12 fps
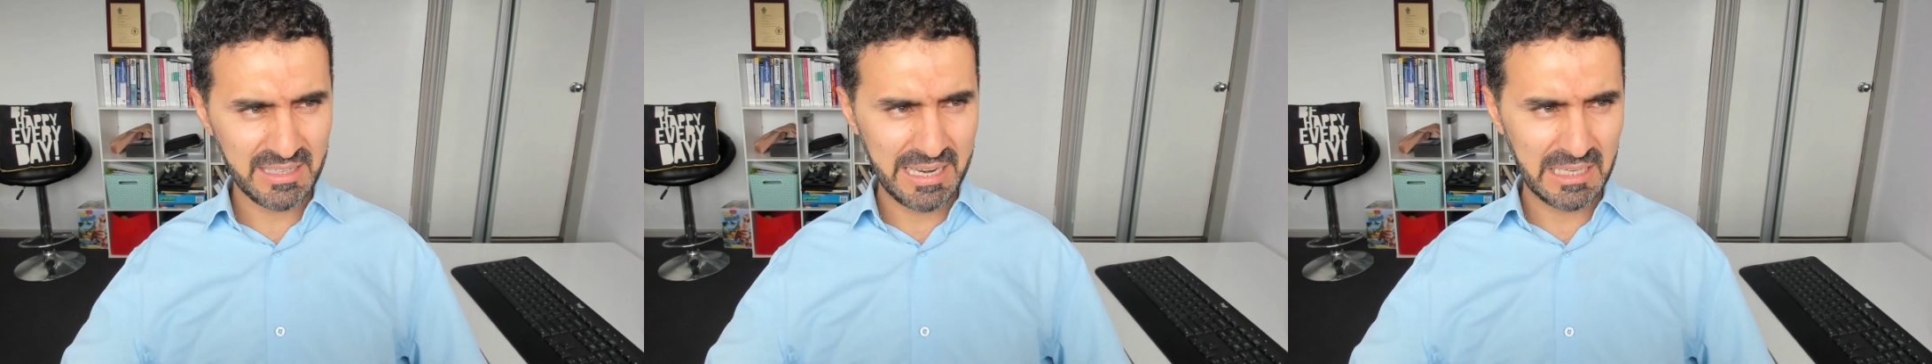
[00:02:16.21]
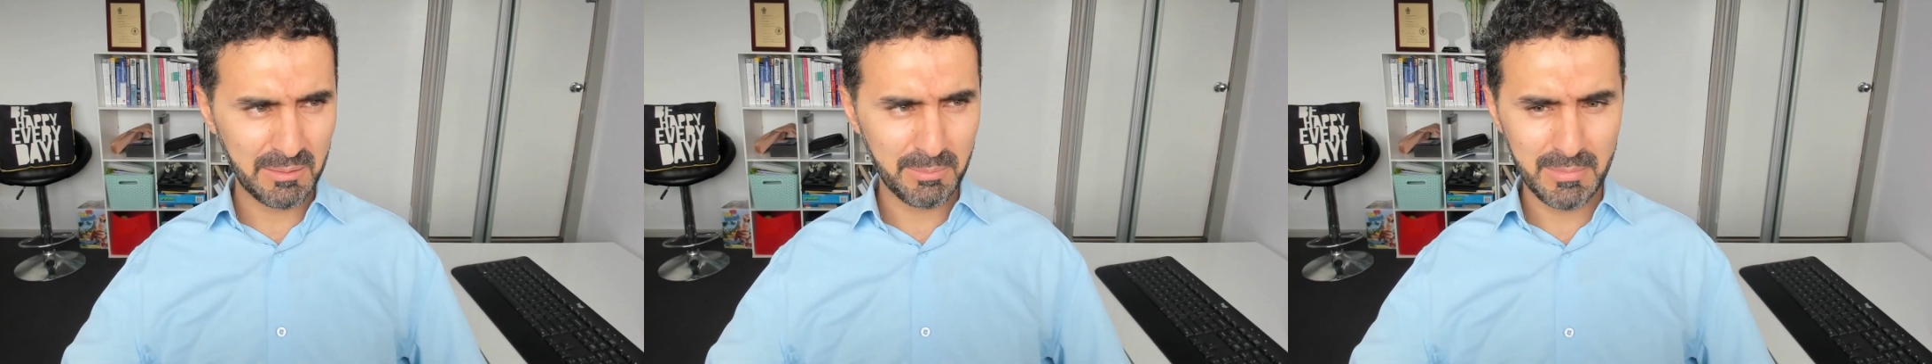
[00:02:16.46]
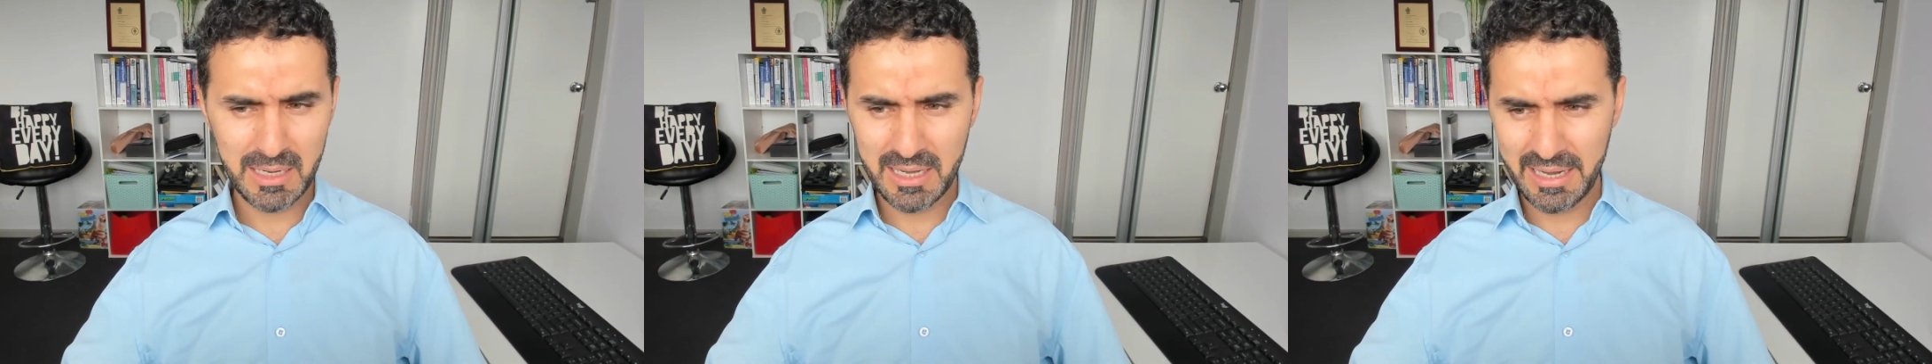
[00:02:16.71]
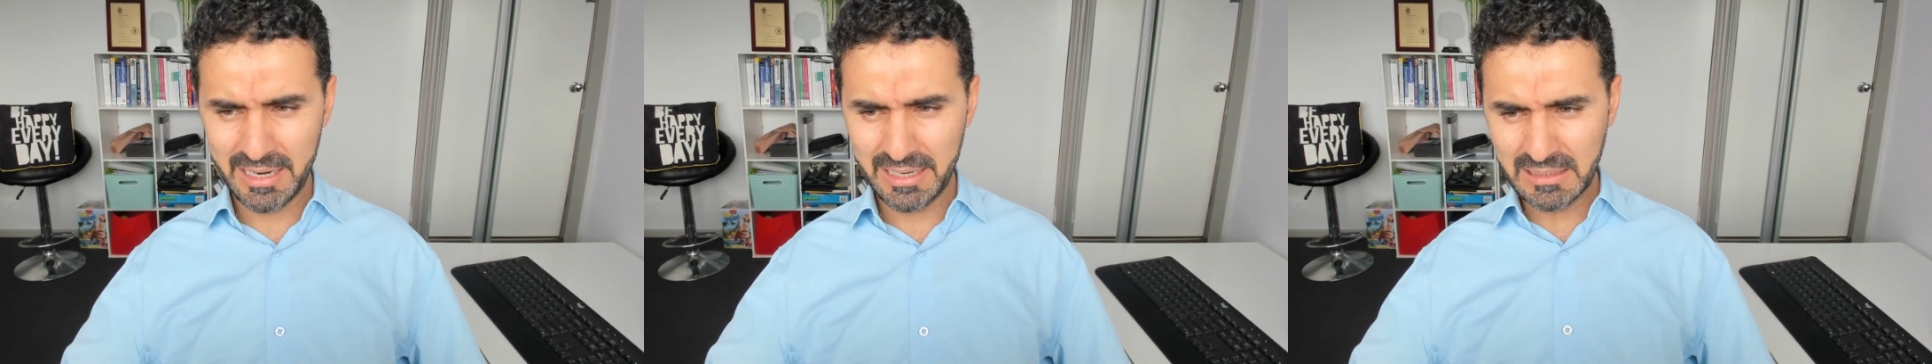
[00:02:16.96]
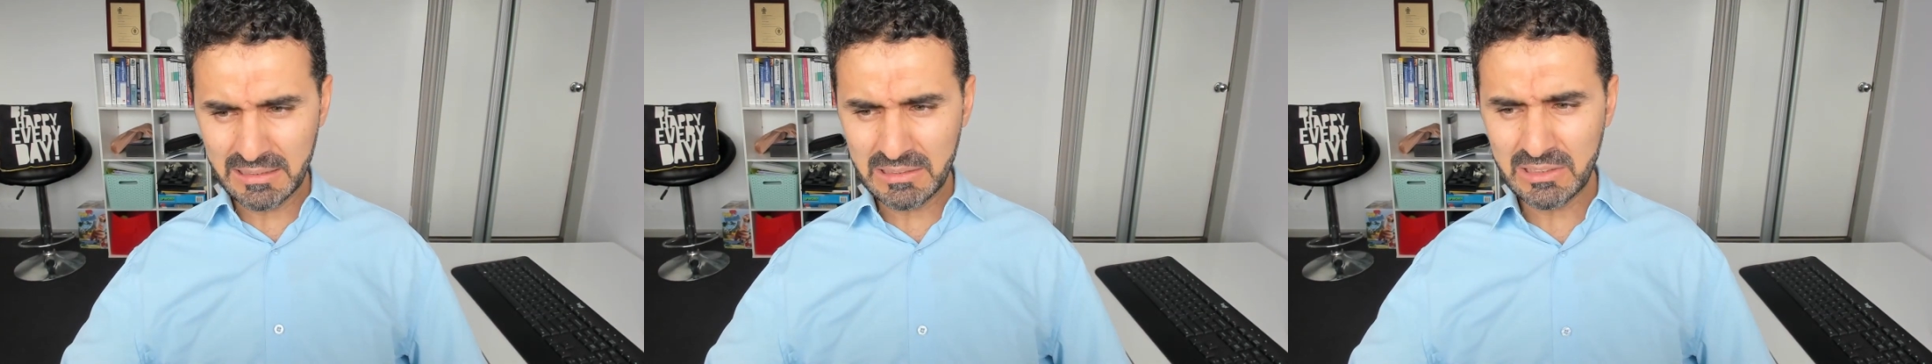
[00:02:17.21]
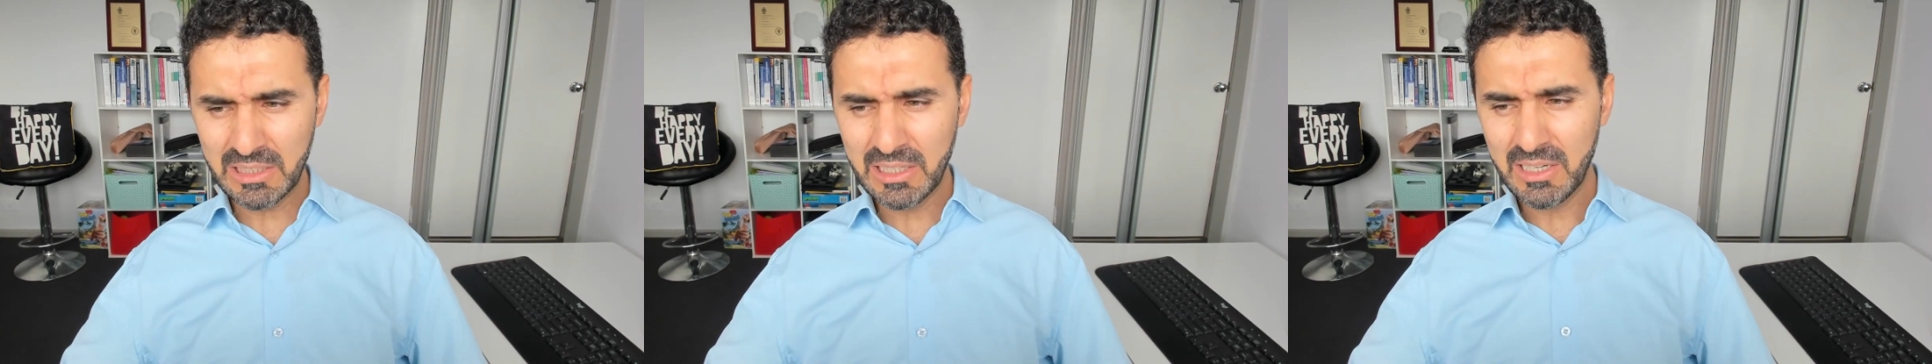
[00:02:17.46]
in
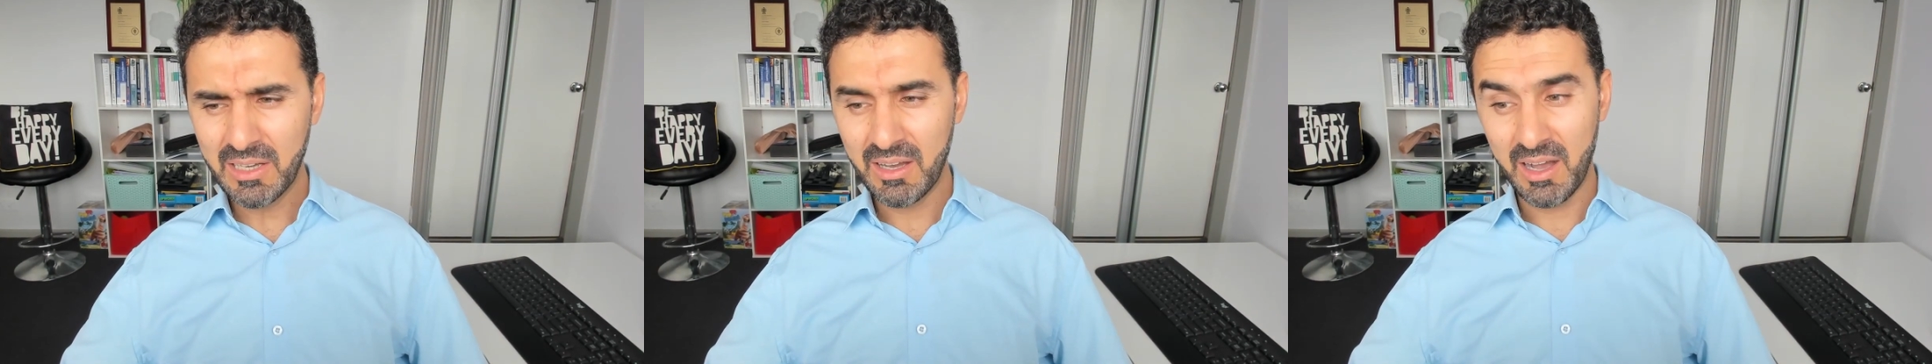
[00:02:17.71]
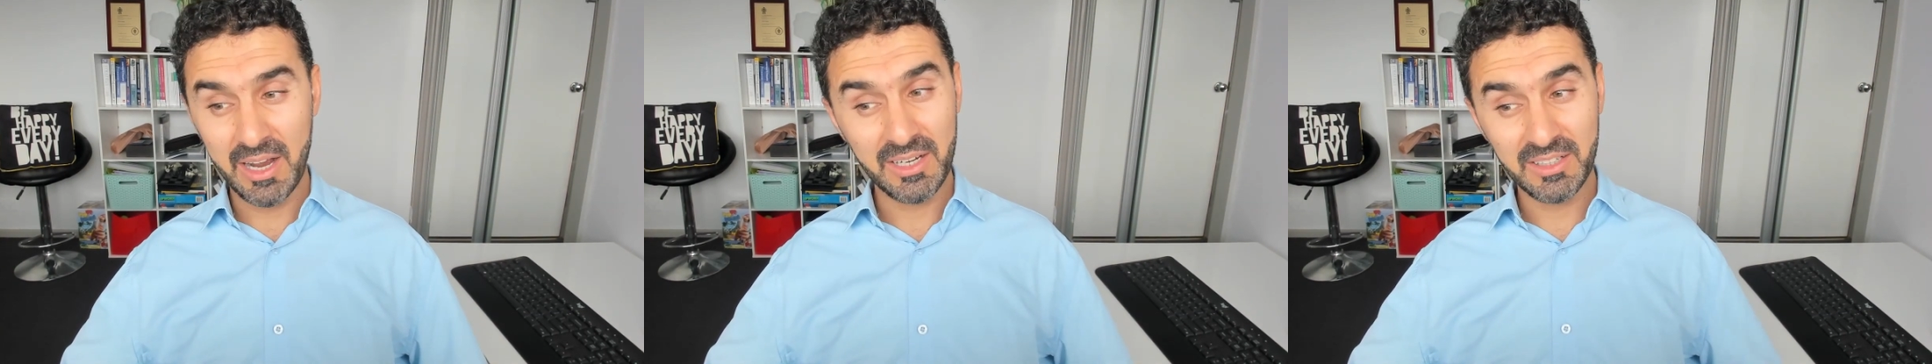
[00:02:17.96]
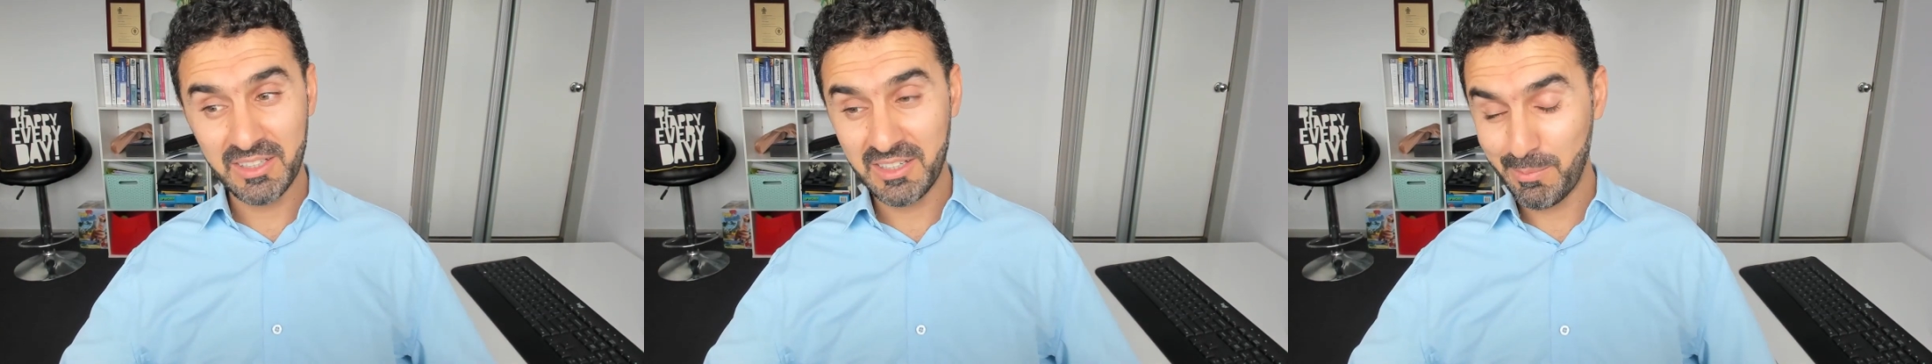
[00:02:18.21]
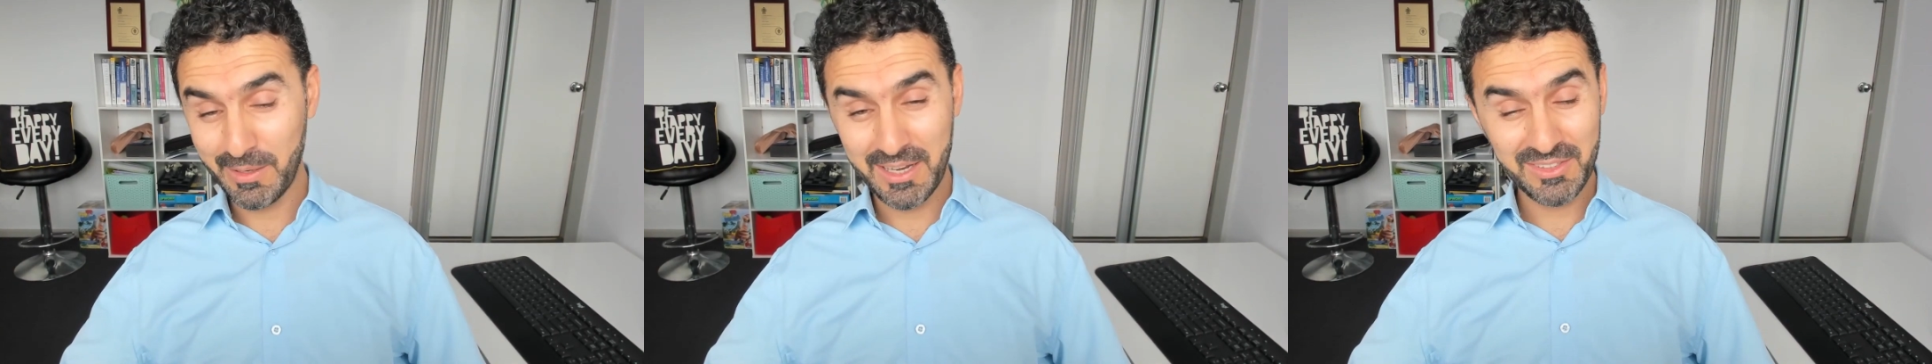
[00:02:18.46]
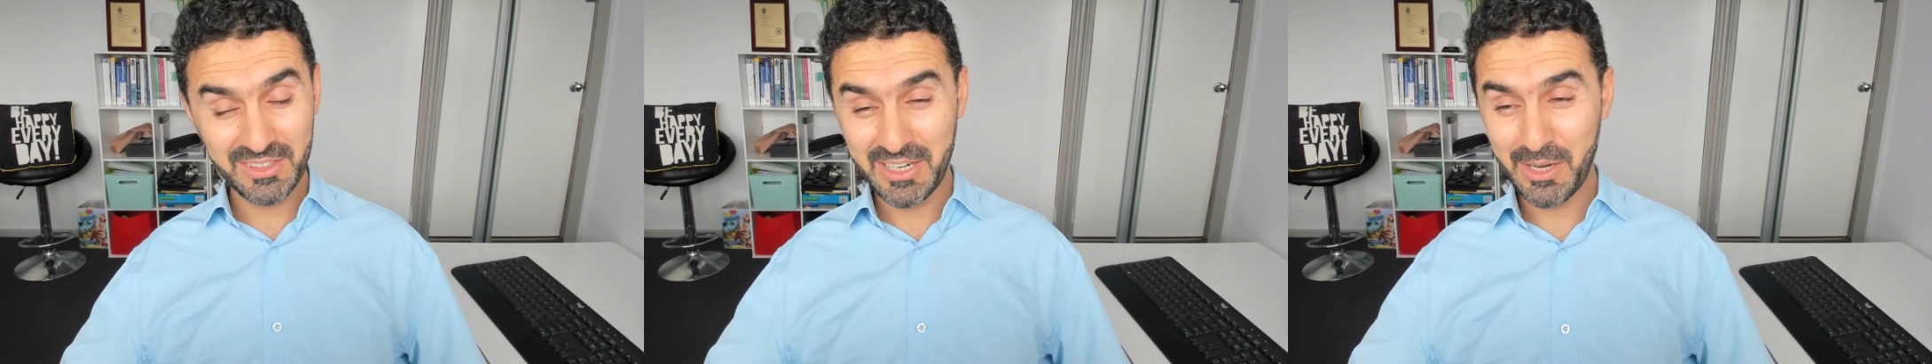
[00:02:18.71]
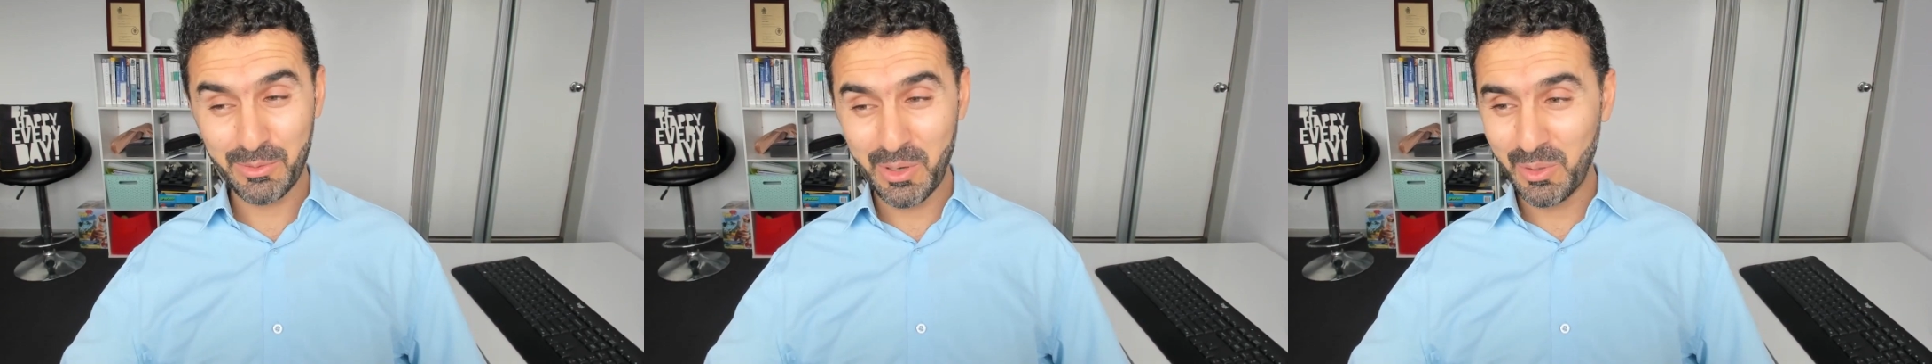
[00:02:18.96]
mind, identity plays a key